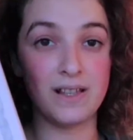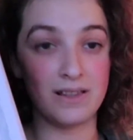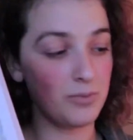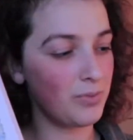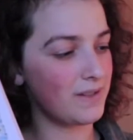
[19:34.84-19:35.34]
A
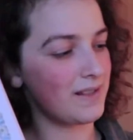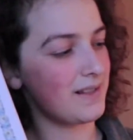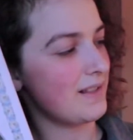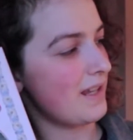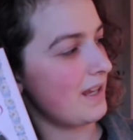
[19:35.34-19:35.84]
Little
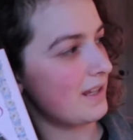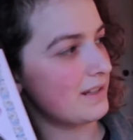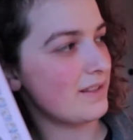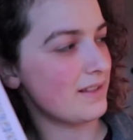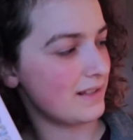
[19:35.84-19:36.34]
Princess
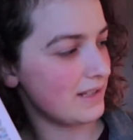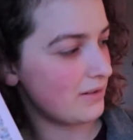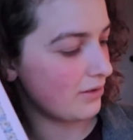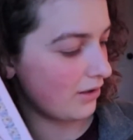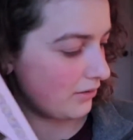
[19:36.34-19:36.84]
and the
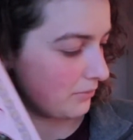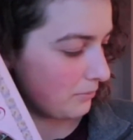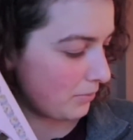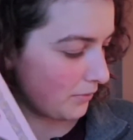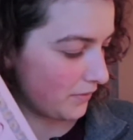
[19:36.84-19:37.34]
Secret Garden,
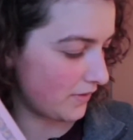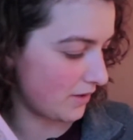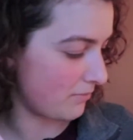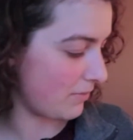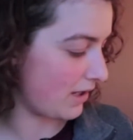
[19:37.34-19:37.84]
both of
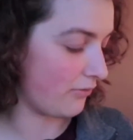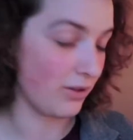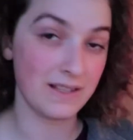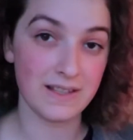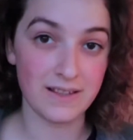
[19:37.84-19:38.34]
them by
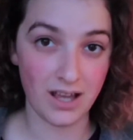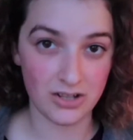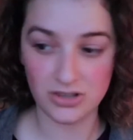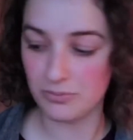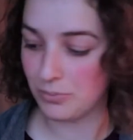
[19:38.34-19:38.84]
Frances
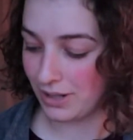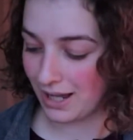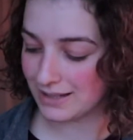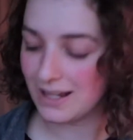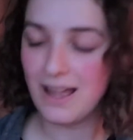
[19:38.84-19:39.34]
Hodgson
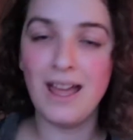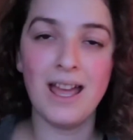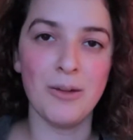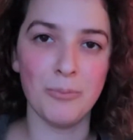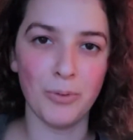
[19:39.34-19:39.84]
Burnett,
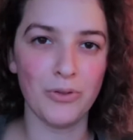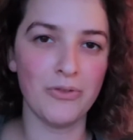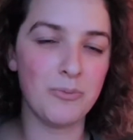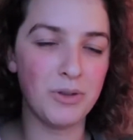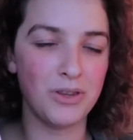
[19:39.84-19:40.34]
and both
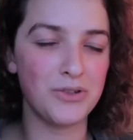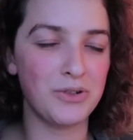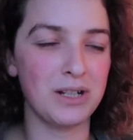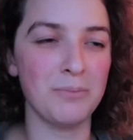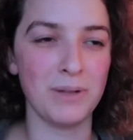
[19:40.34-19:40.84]
of them
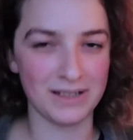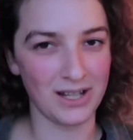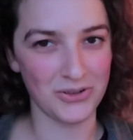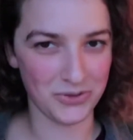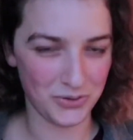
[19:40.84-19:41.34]
illustrated by
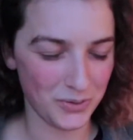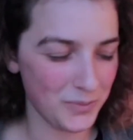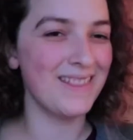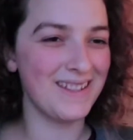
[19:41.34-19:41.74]
Tasha Tudor.